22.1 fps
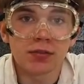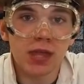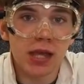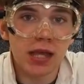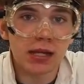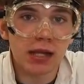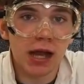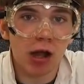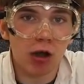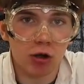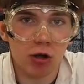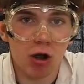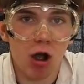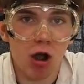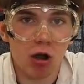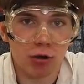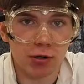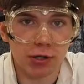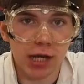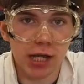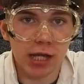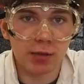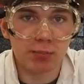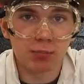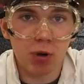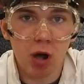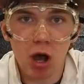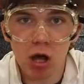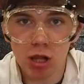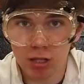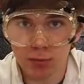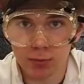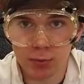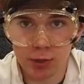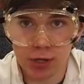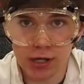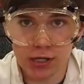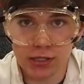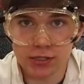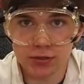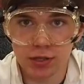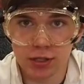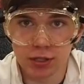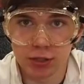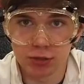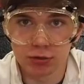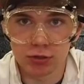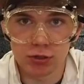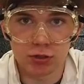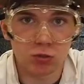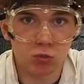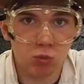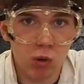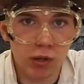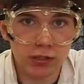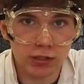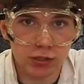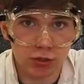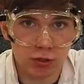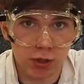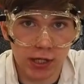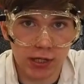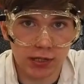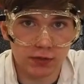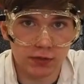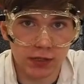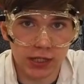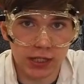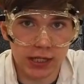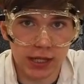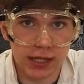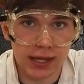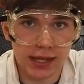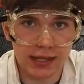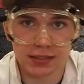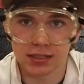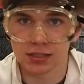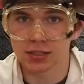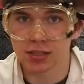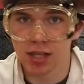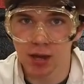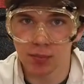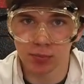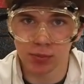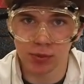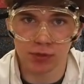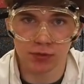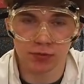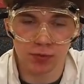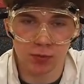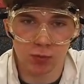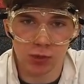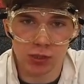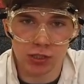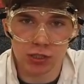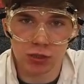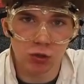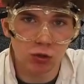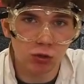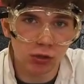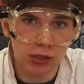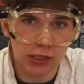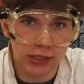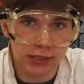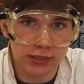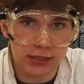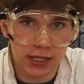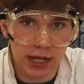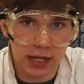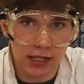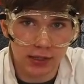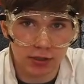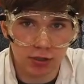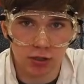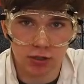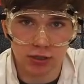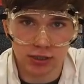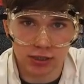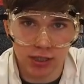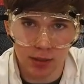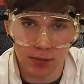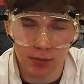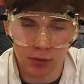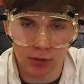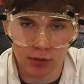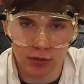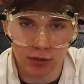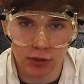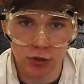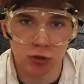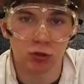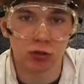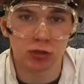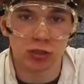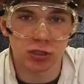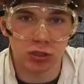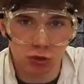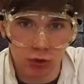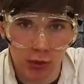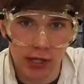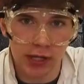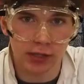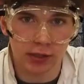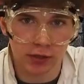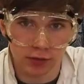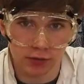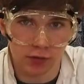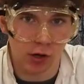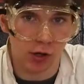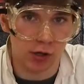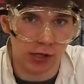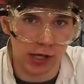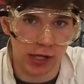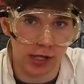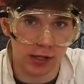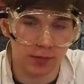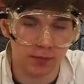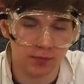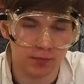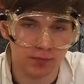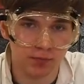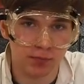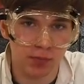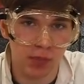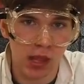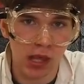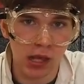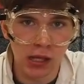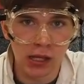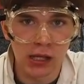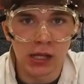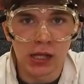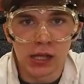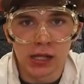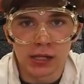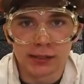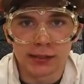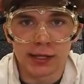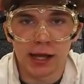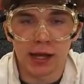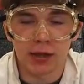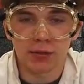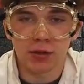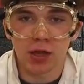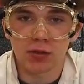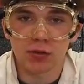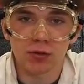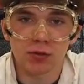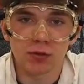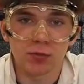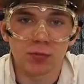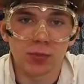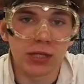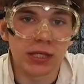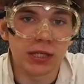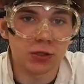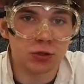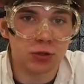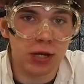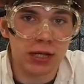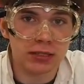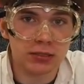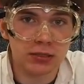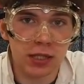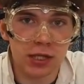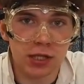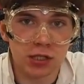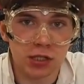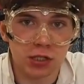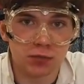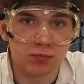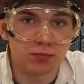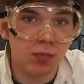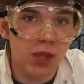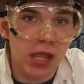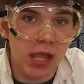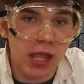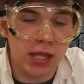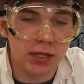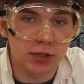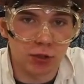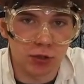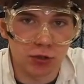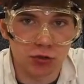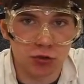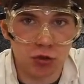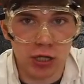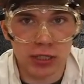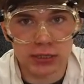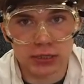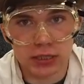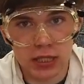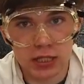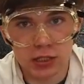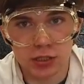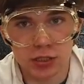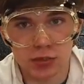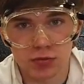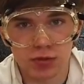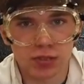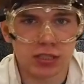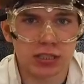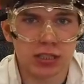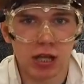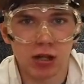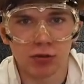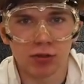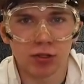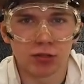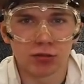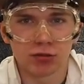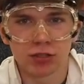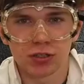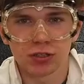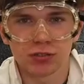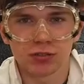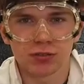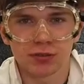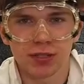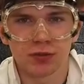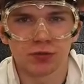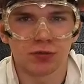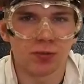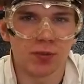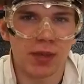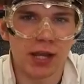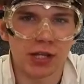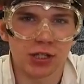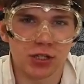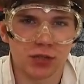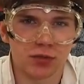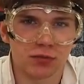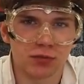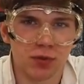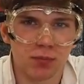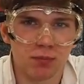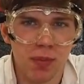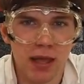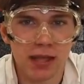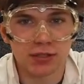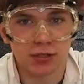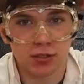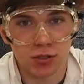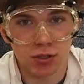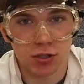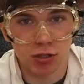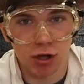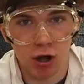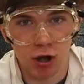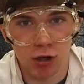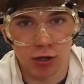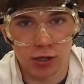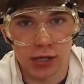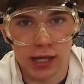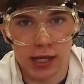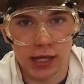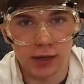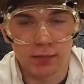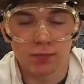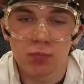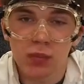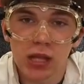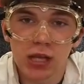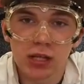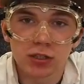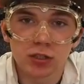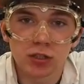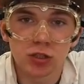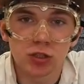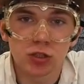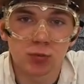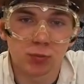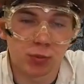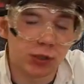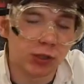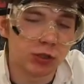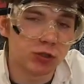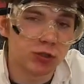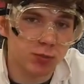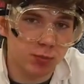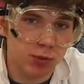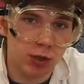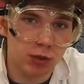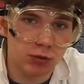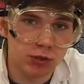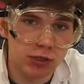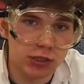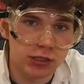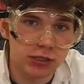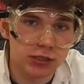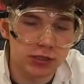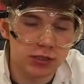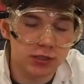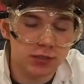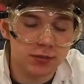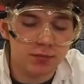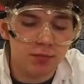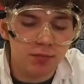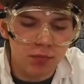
Then our RNA polymerase then uses one strand of DNA as a template from which nucleotides are assembled into a strand of RNA now the other being translation. And during translation, the cell uses information from messenger RNA to produce proteins.